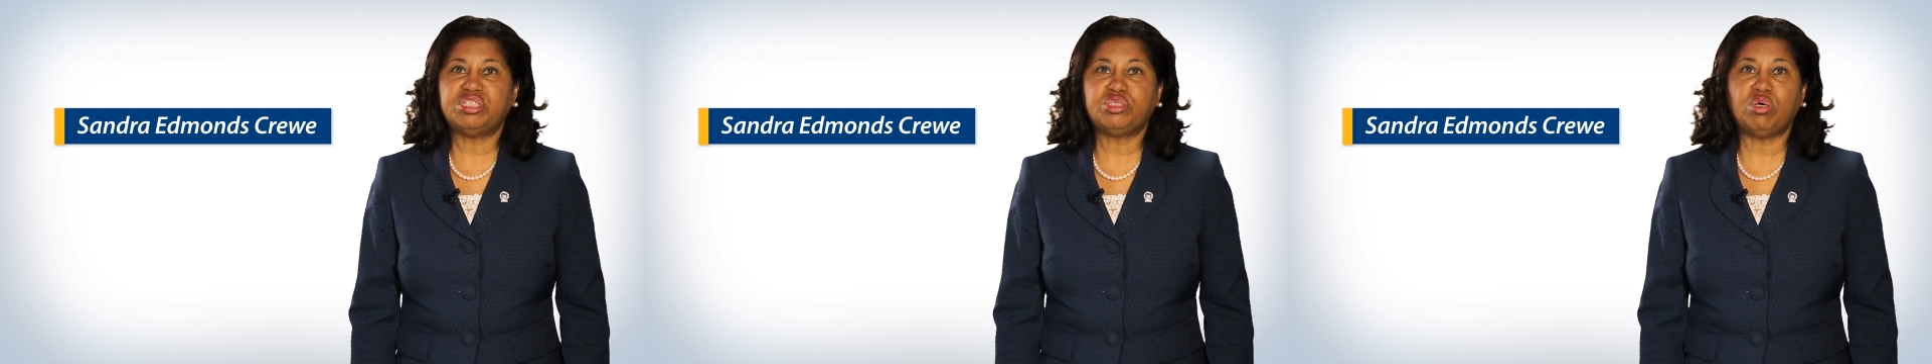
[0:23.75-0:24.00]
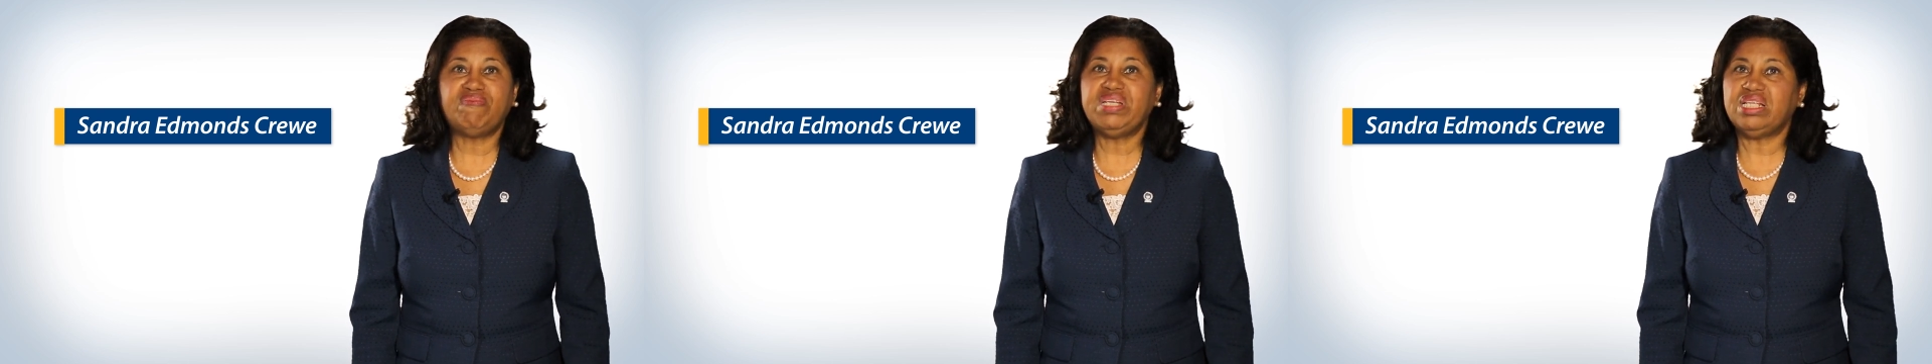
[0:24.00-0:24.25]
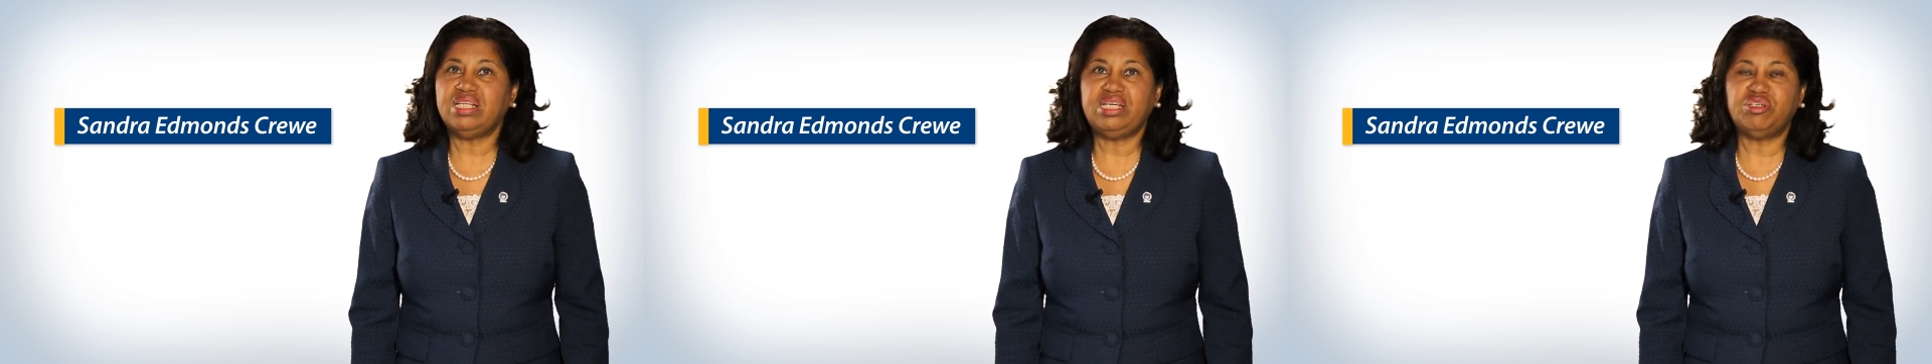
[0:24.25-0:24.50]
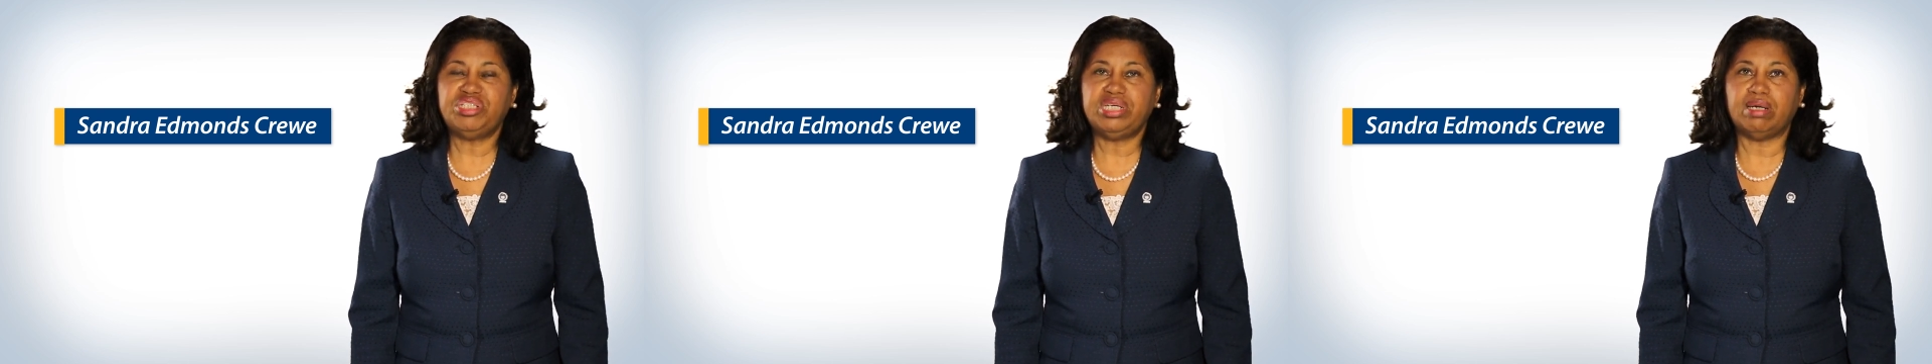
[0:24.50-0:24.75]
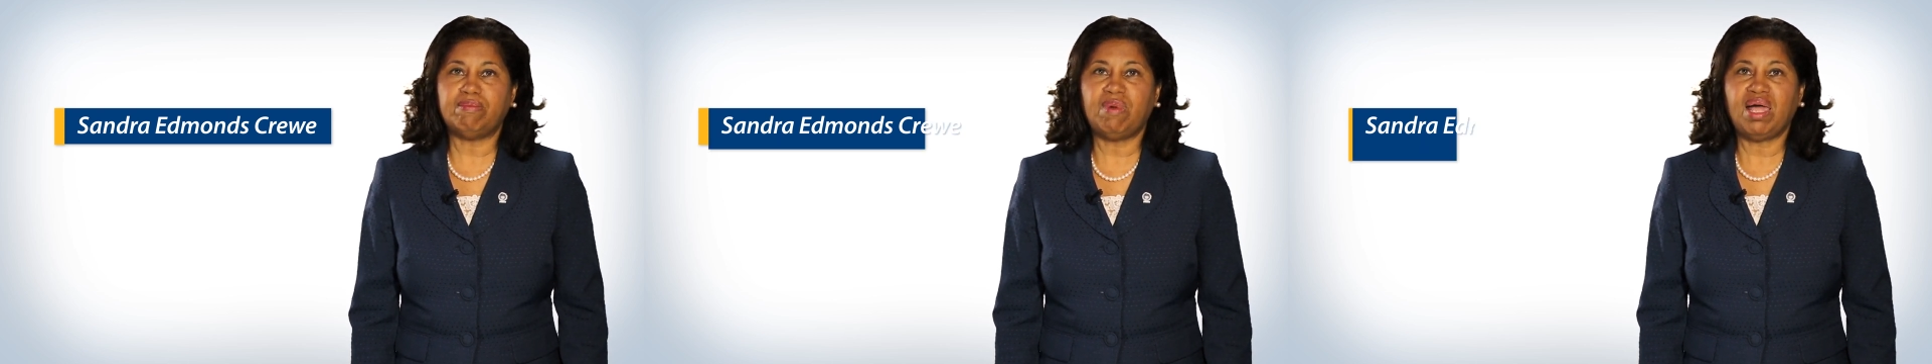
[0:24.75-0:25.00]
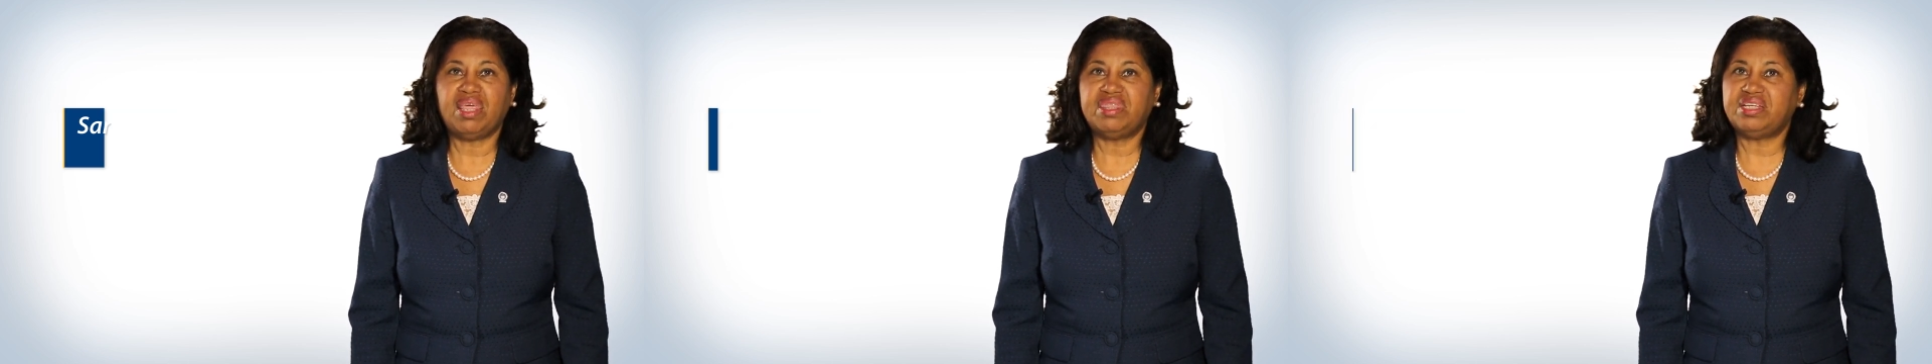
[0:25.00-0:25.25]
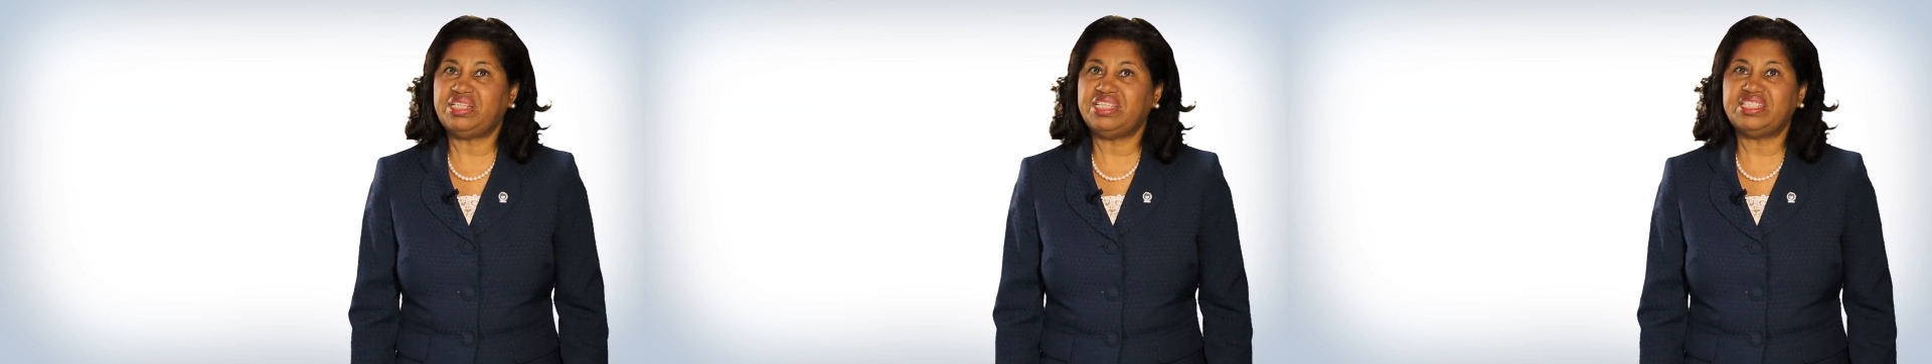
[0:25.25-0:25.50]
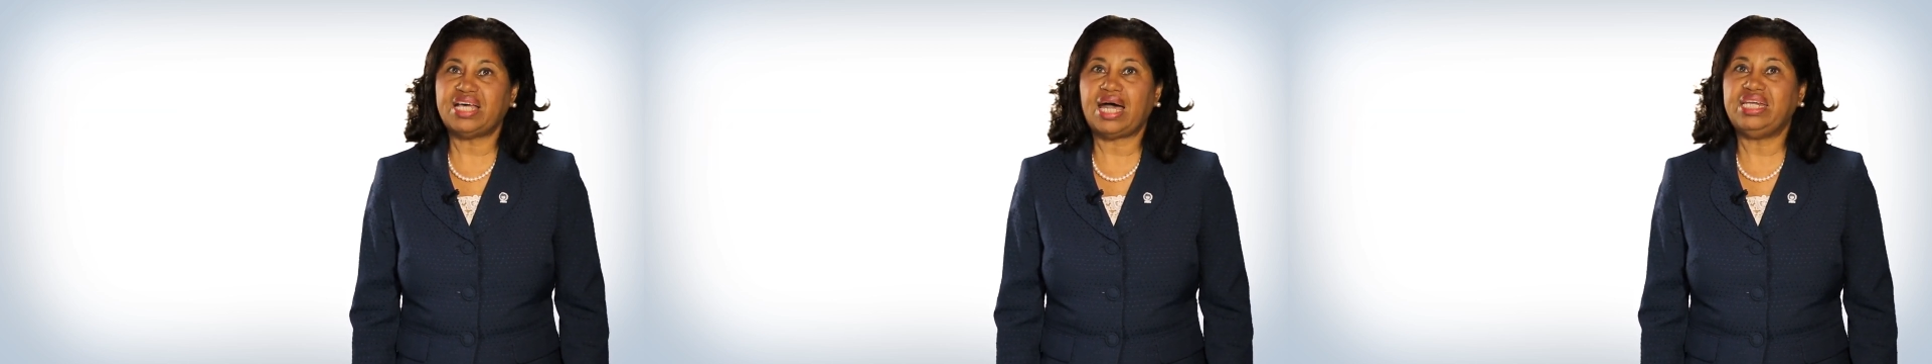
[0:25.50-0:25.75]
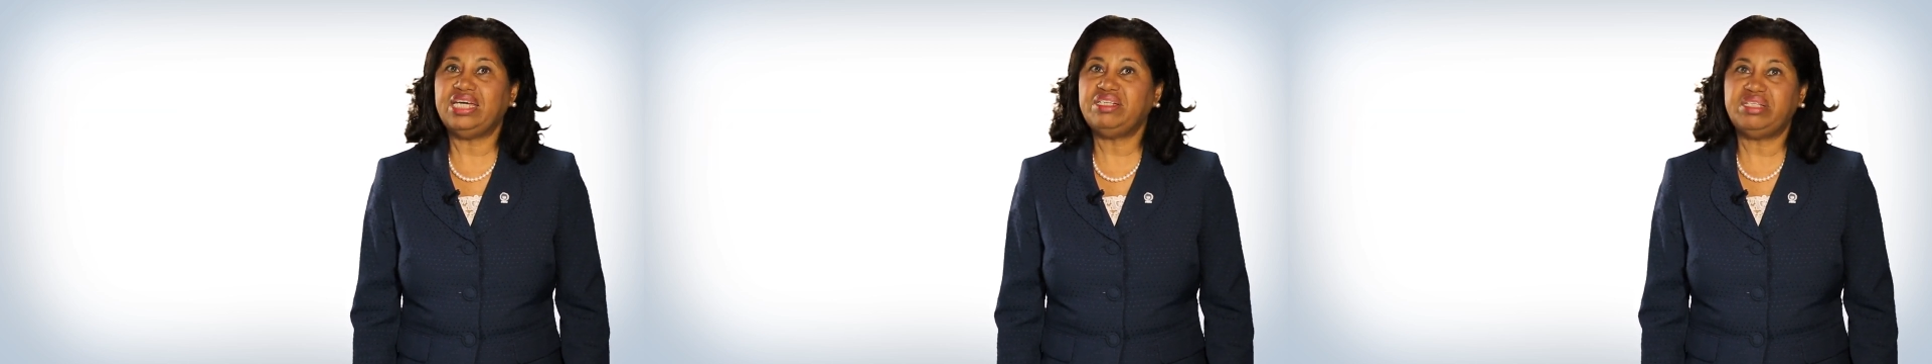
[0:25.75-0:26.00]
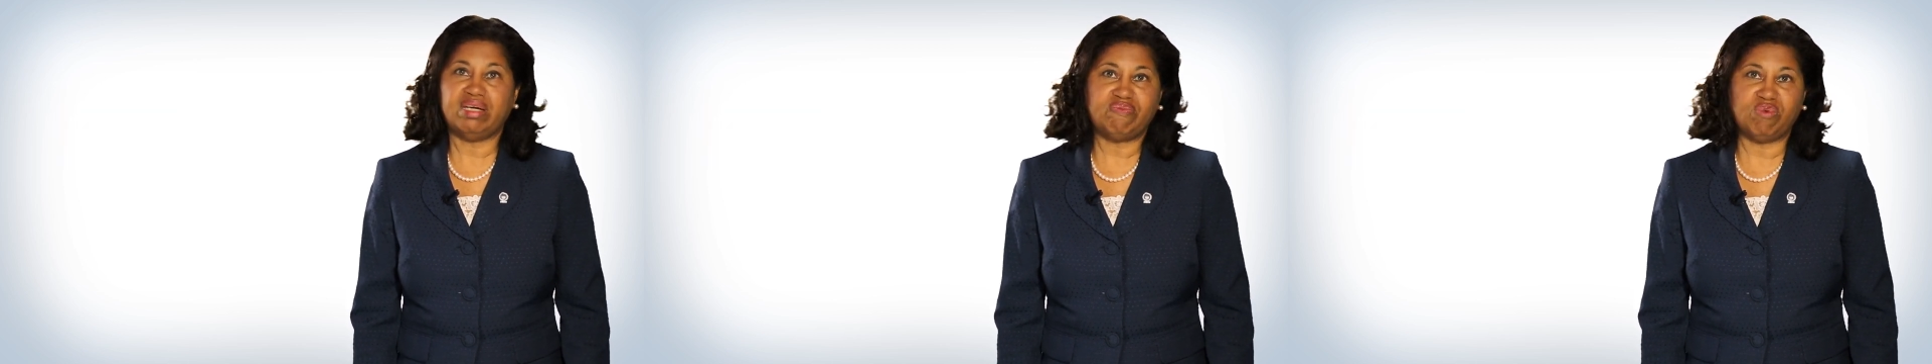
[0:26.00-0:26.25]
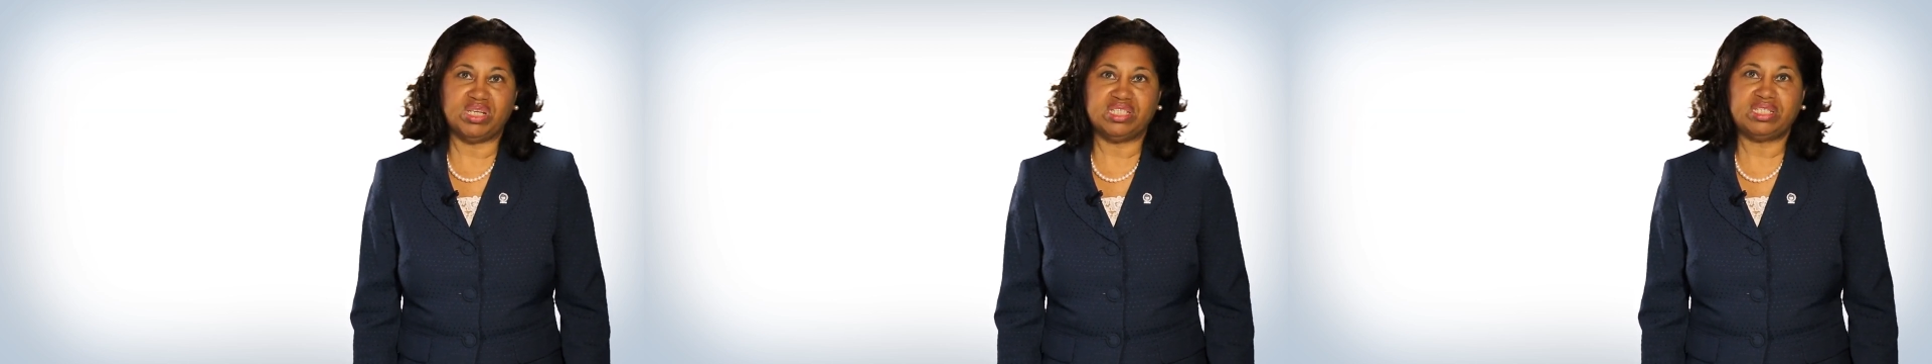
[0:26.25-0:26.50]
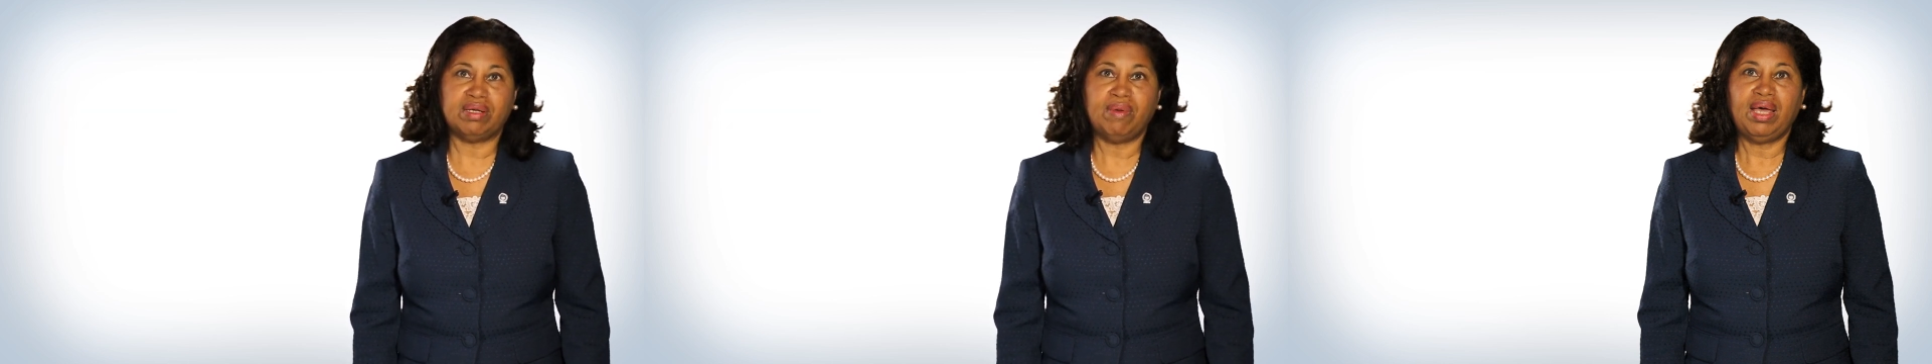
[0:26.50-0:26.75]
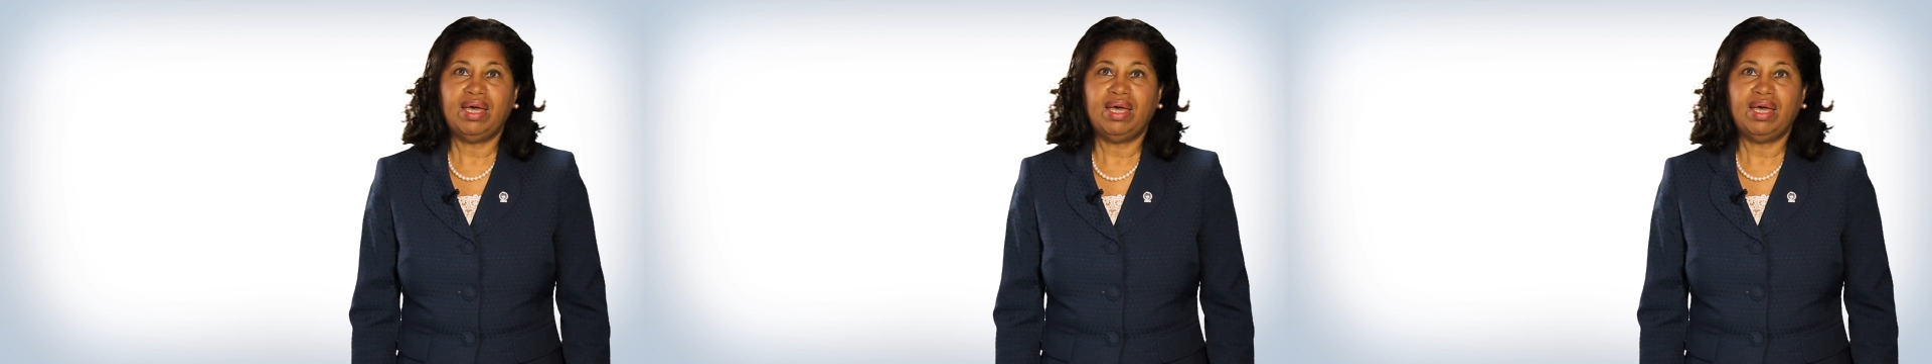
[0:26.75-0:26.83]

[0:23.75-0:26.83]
servant leadership, The Deciding Difference.